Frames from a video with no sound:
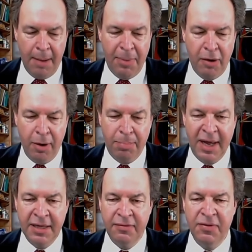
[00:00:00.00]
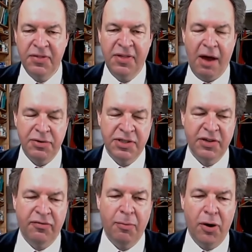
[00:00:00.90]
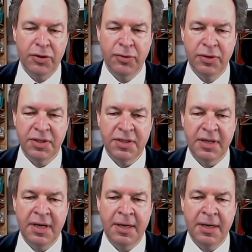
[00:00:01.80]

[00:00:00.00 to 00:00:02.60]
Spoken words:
power plant with thousands of modules,